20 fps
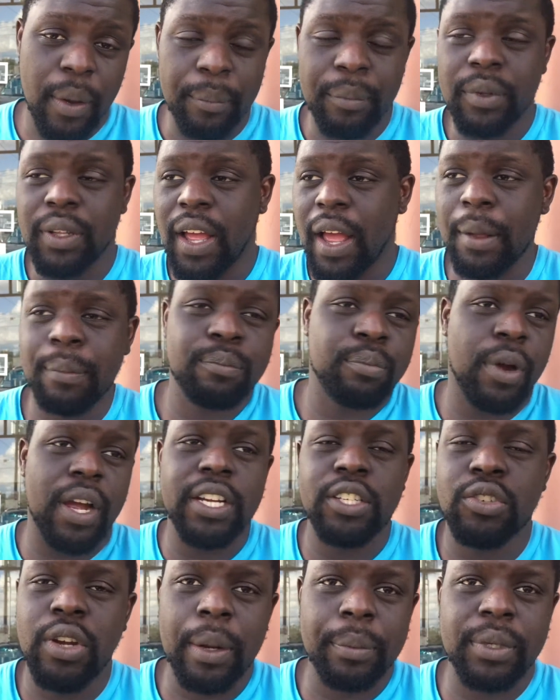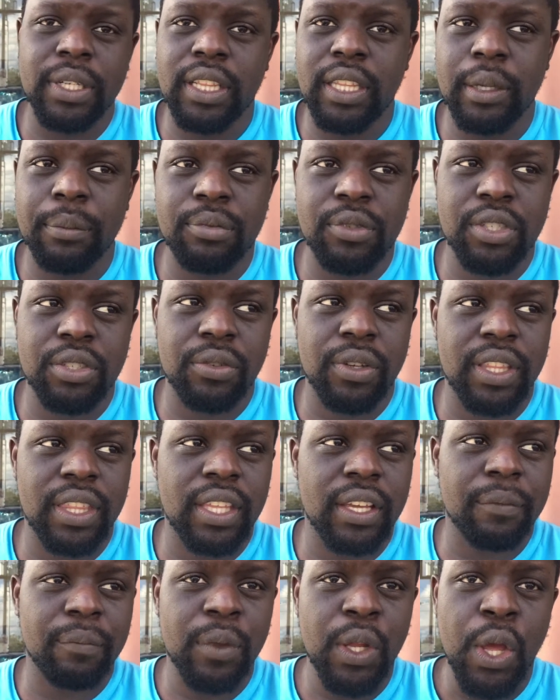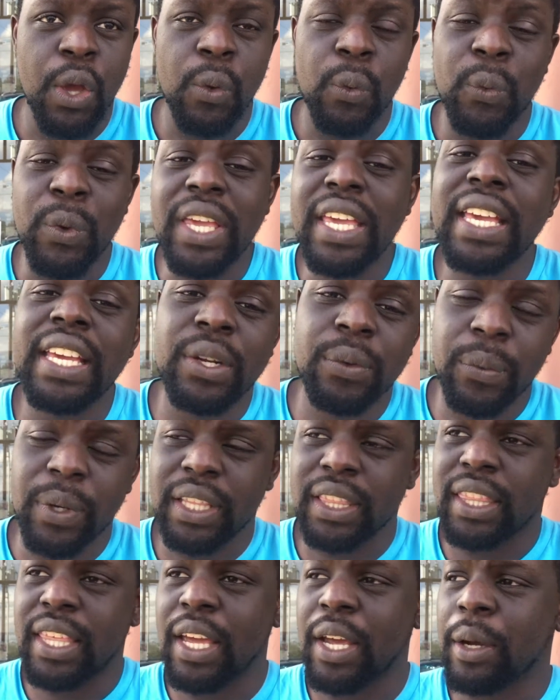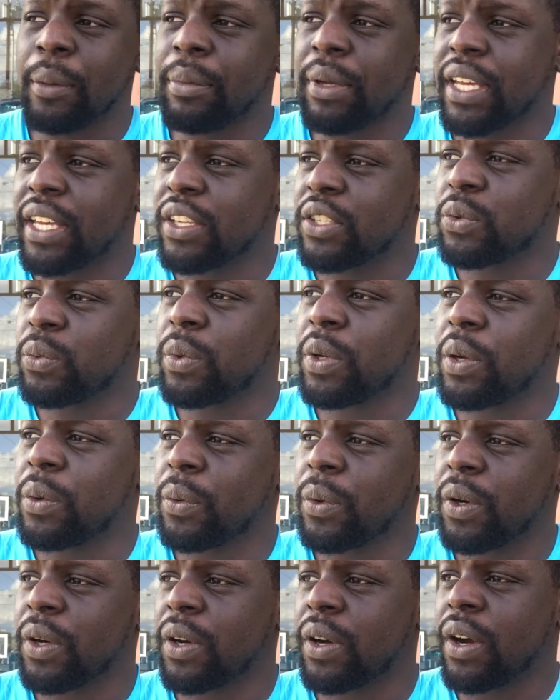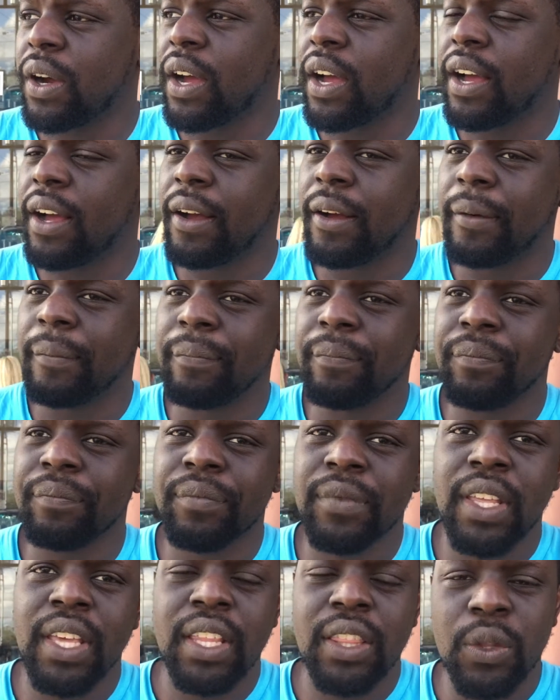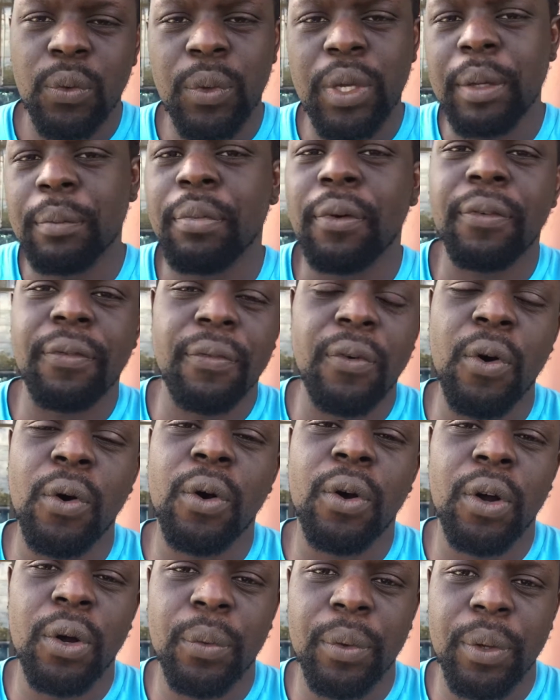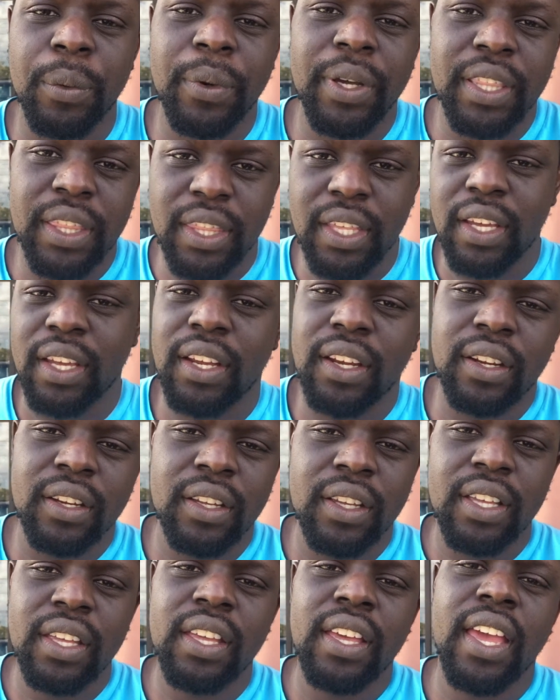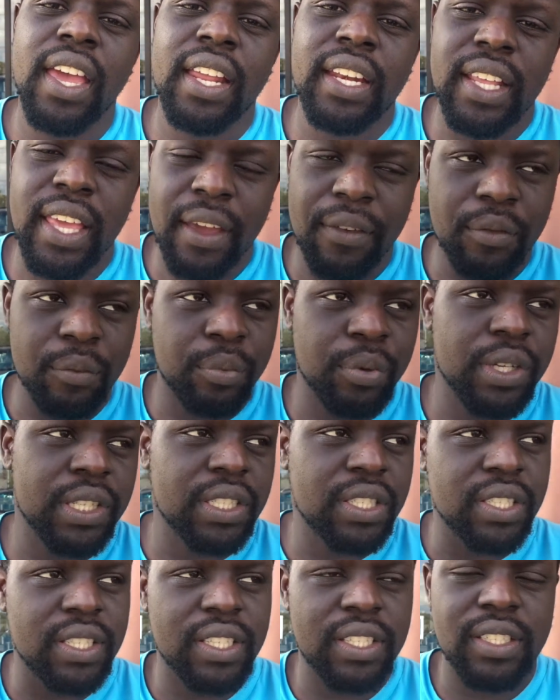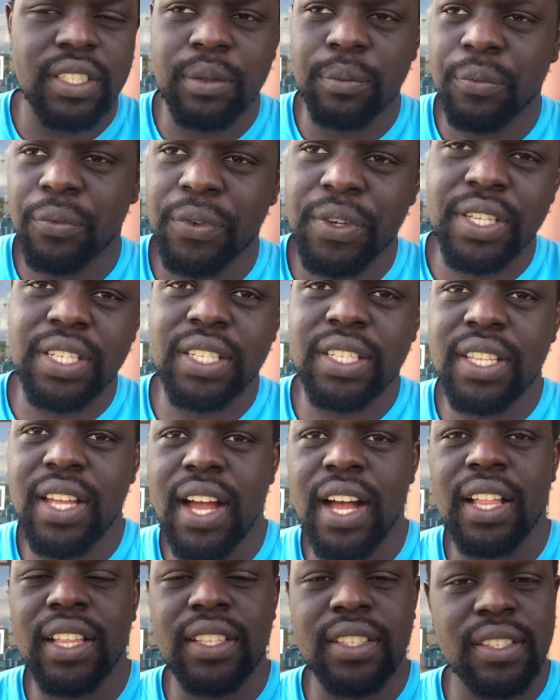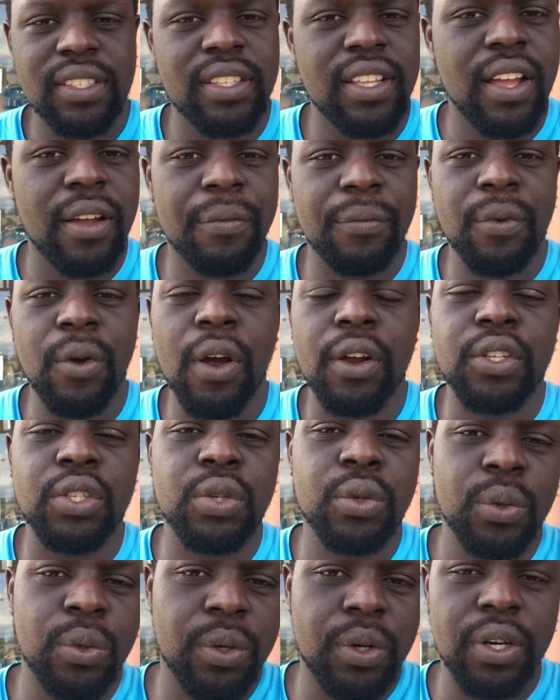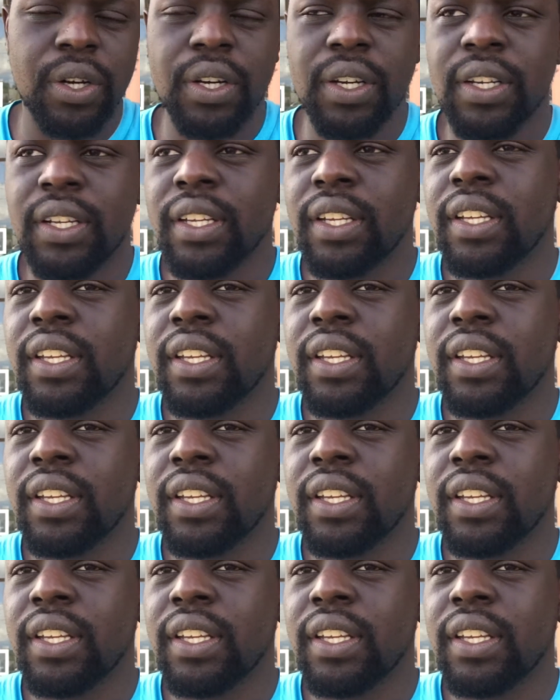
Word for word: I'm, i probably dropped a clip just right there. We had went there because we were um, the week before we went there and Kevin Prince did some freestyle and stuff for our tour.